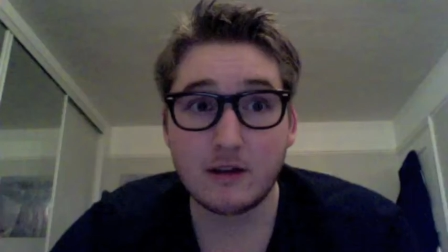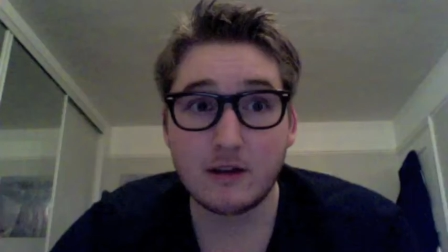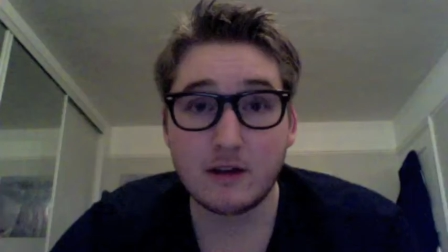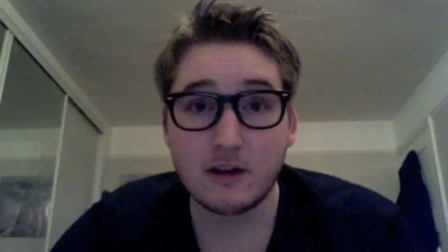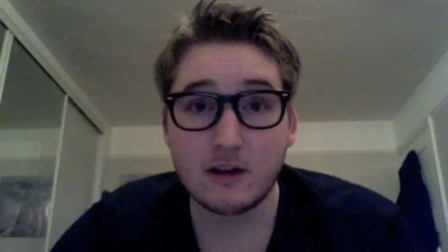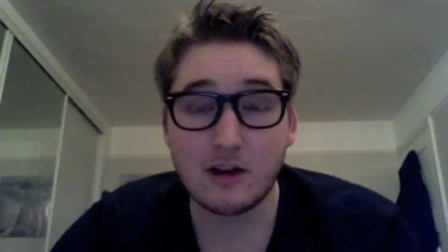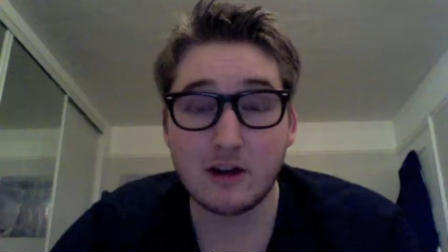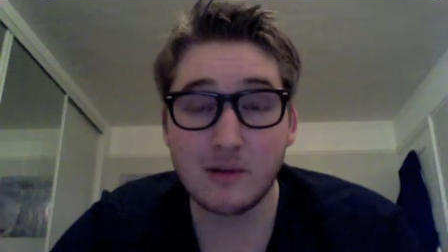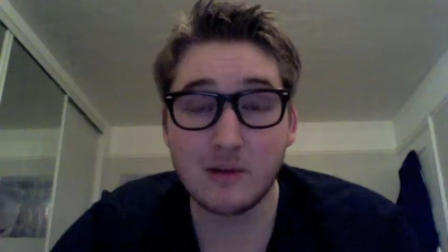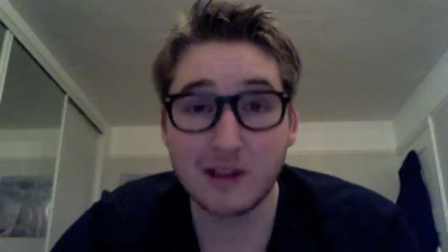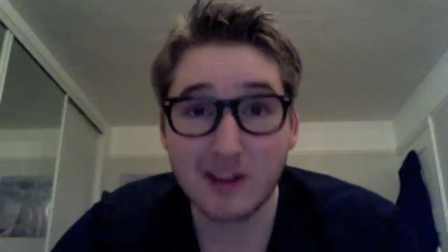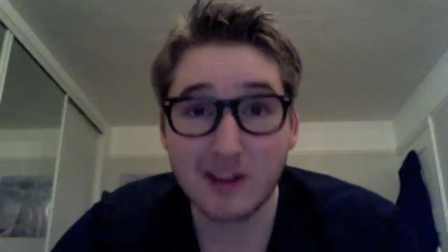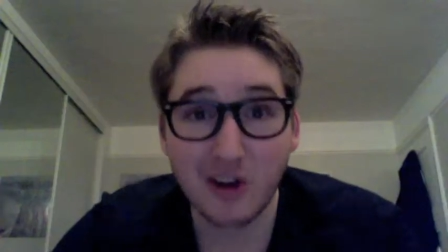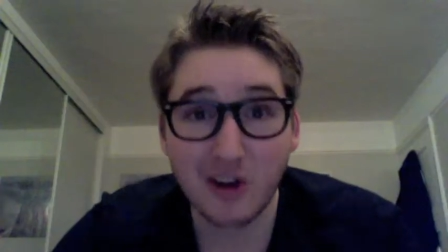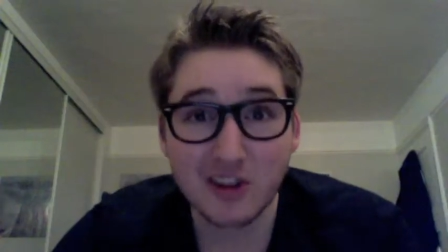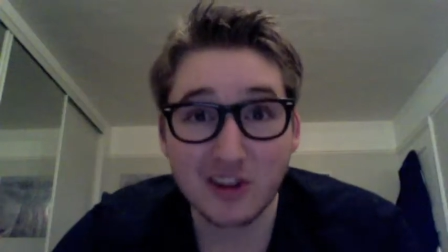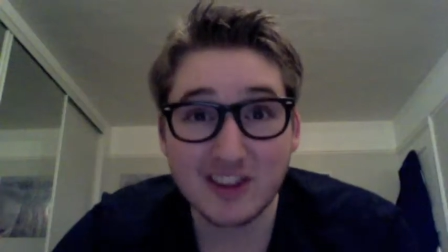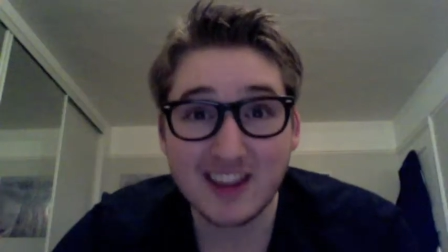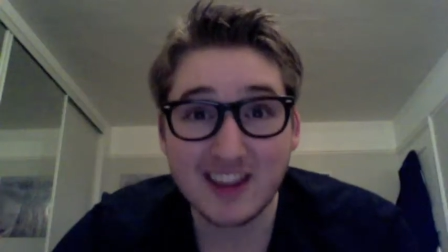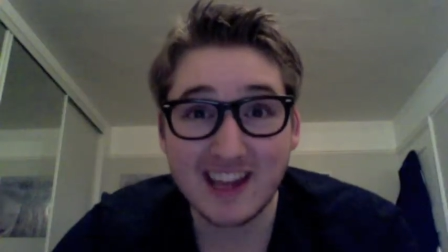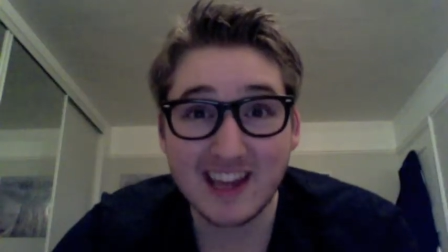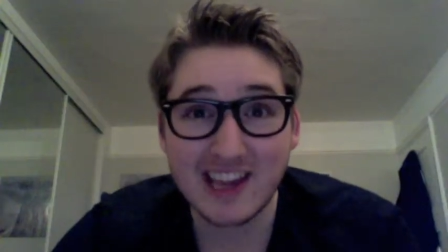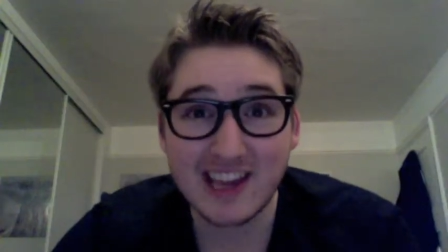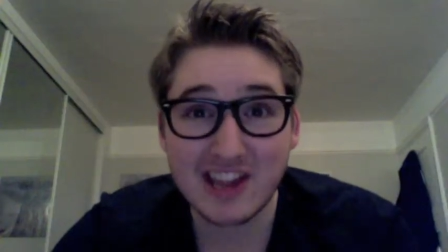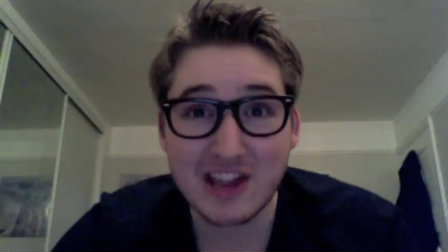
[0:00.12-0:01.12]
Oh my god,
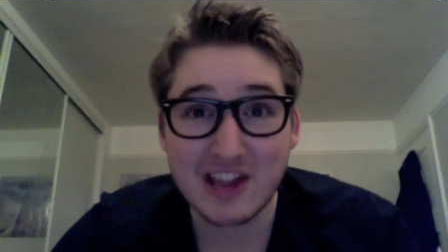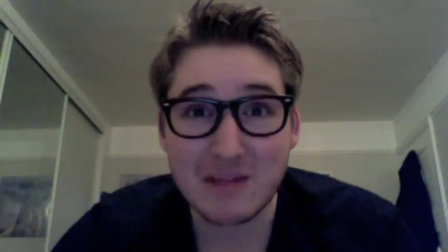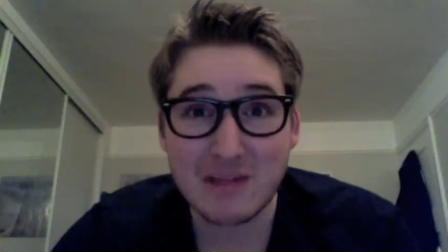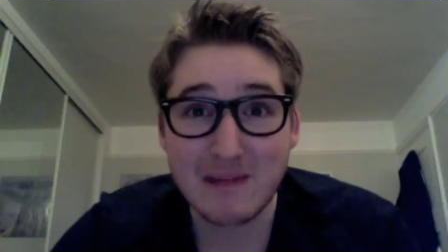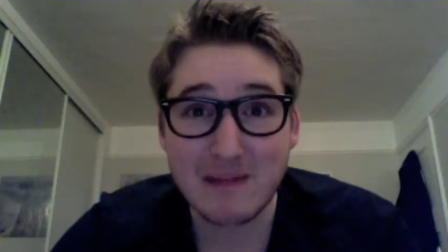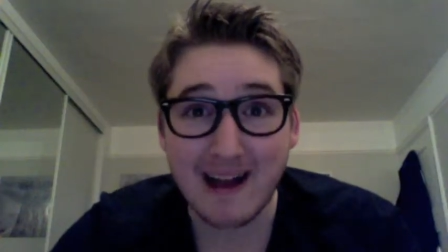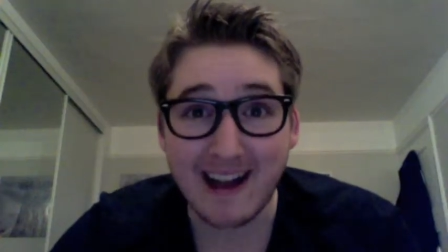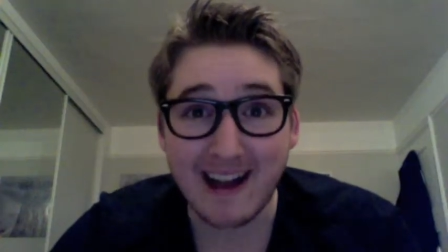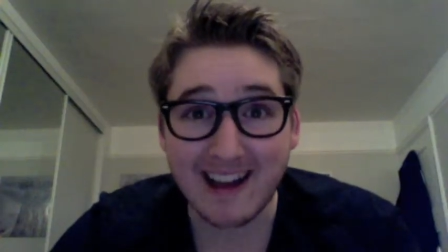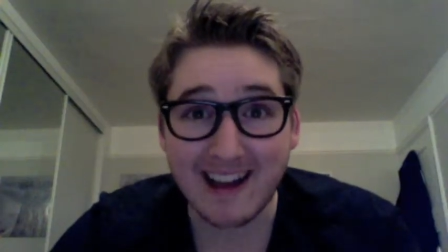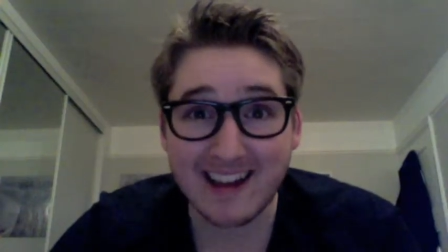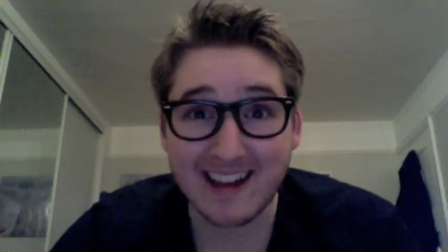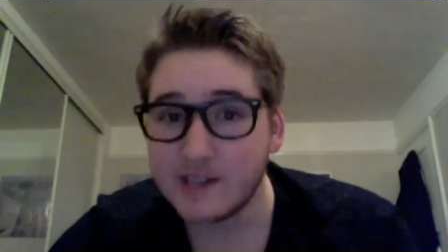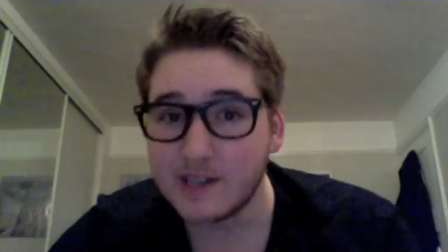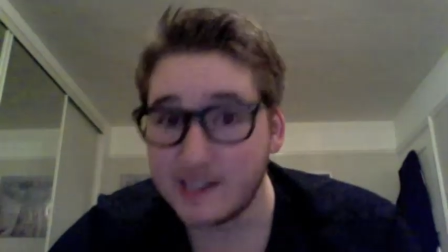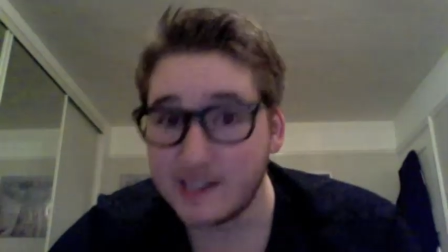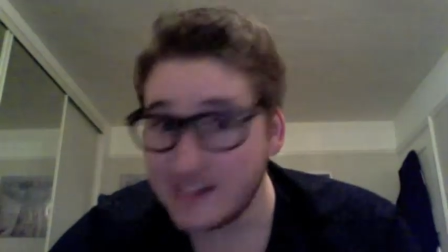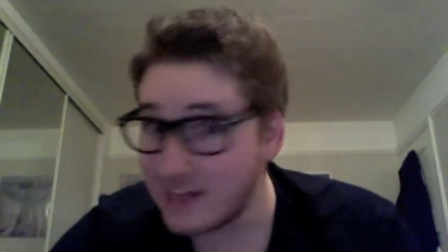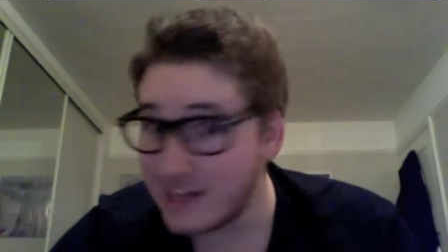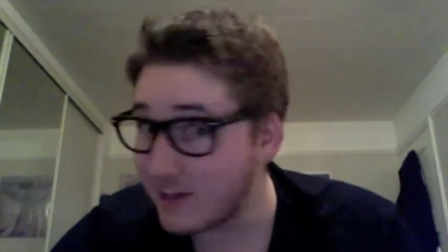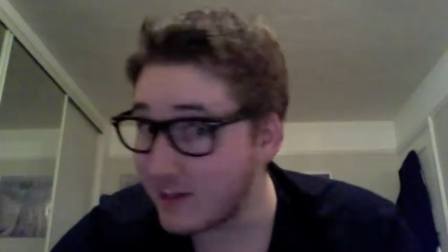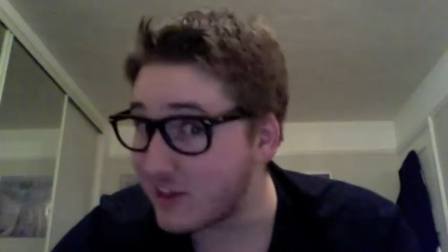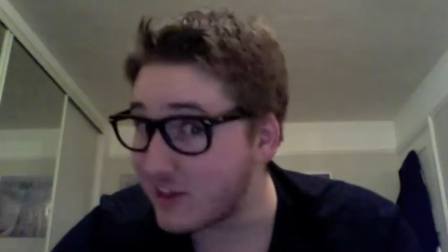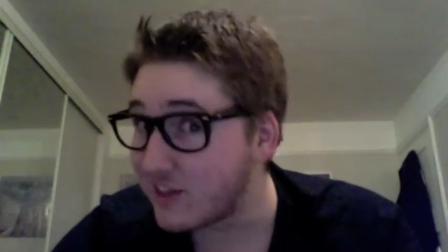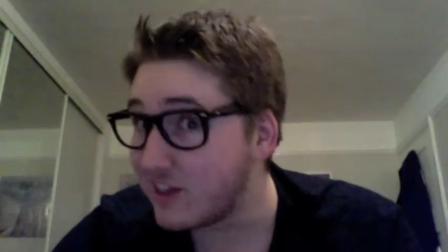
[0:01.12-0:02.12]
Deej is back!
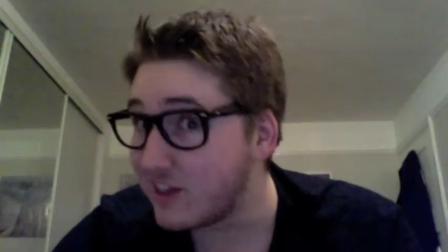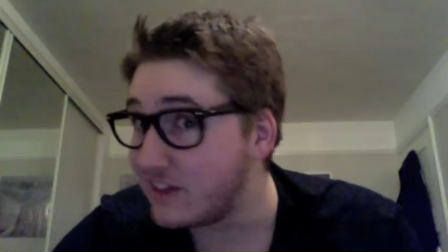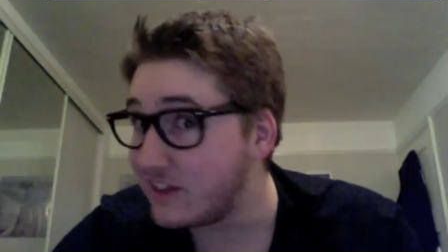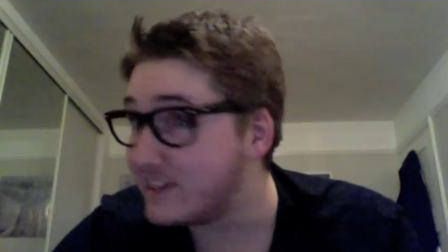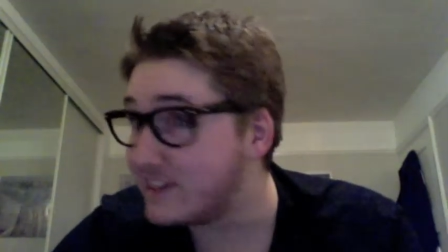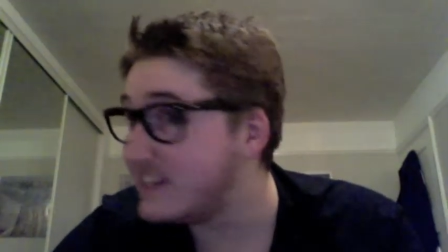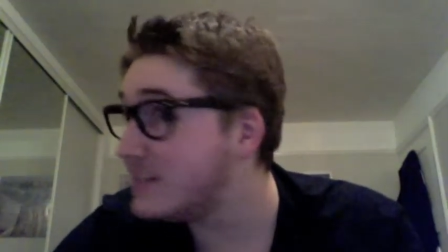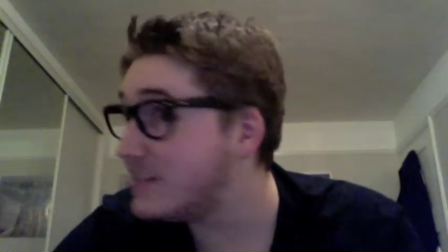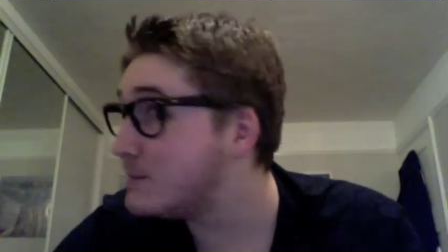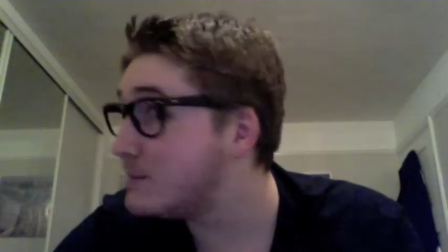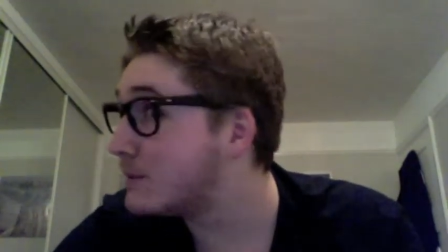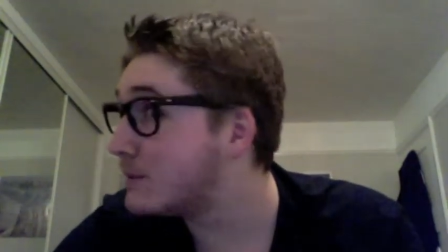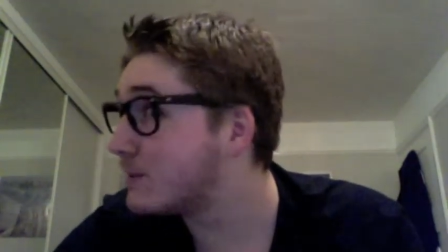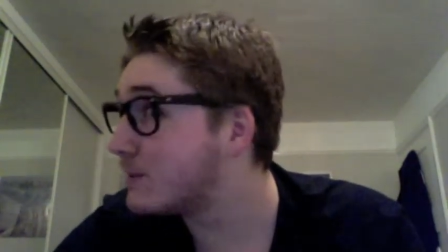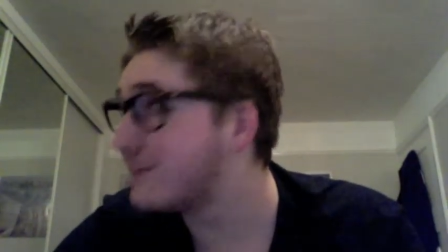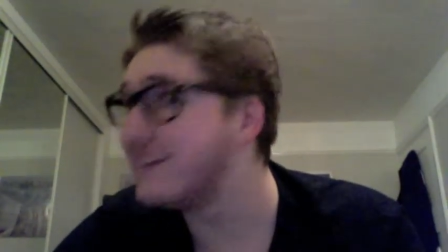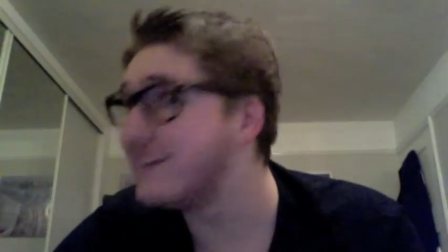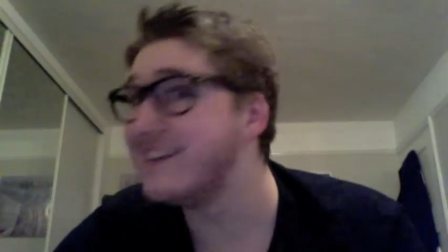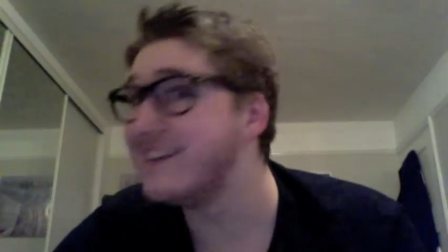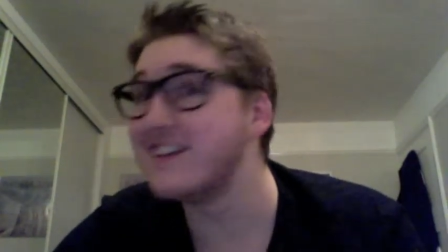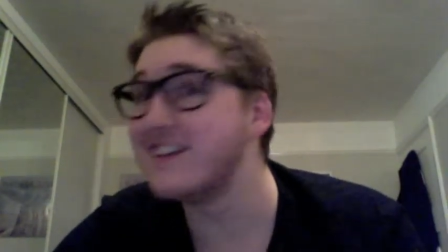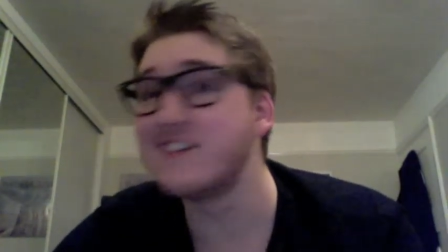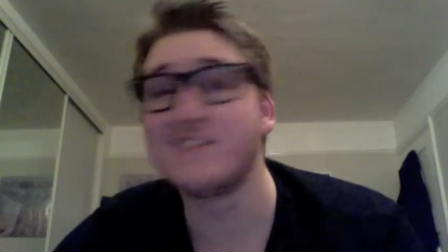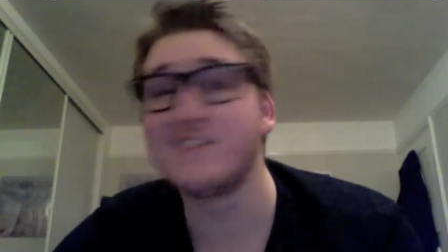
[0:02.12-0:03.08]
Yes, the Deeber is